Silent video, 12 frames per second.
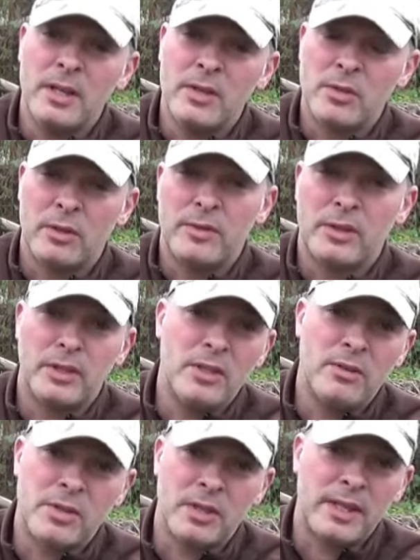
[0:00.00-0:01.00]
So if you're going to
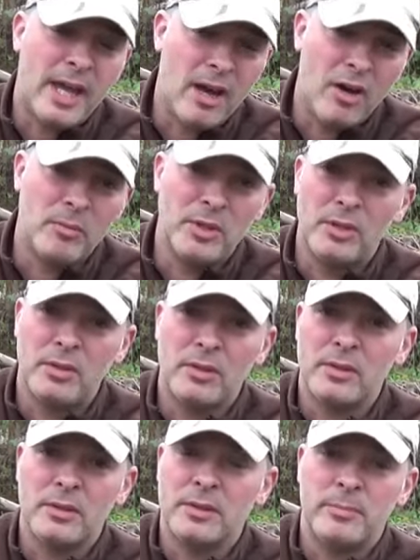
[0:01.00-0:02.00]
use a cow
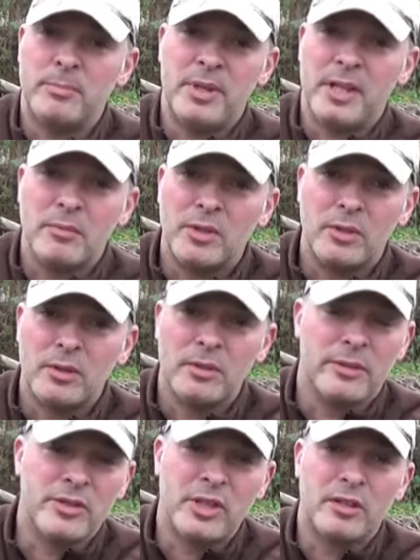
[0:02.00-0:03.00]
manure or a pig manure or
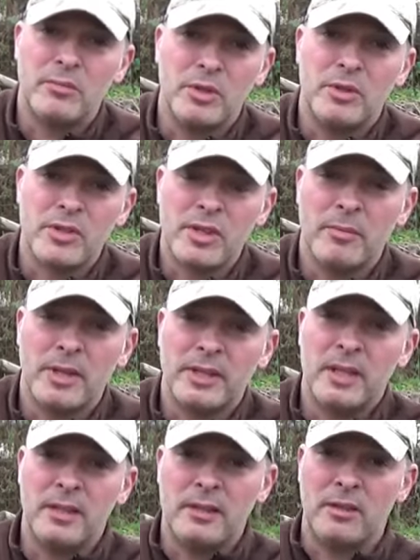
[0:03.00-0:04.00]
a chicken manure or something like
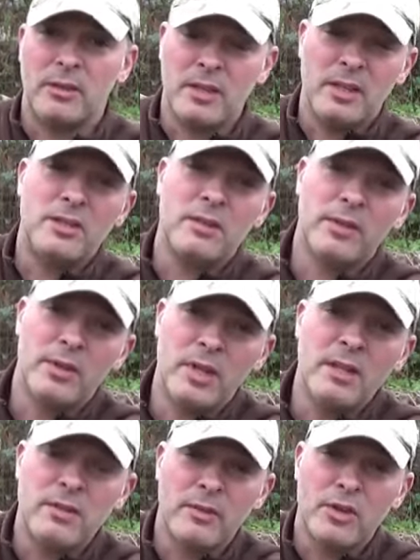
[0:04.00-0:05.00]
that, each
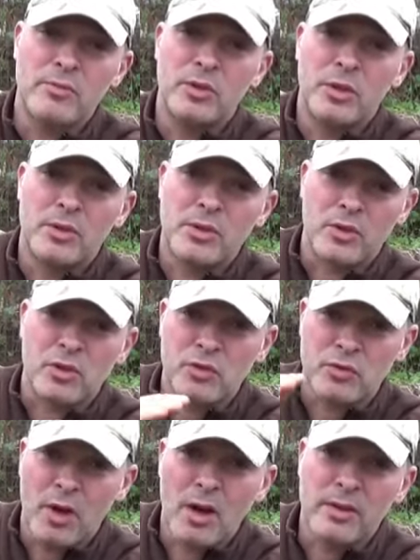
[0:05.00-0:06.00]
of those manures are
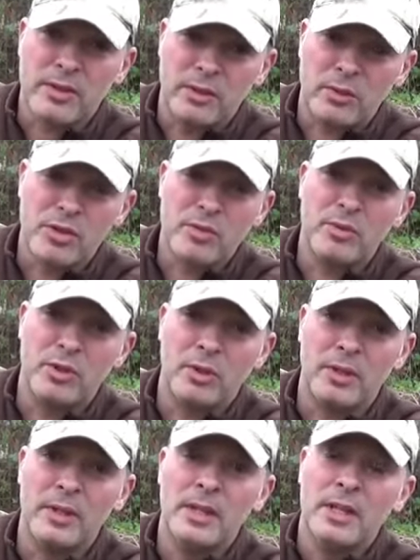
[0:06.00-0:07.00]
stronger than horse manure,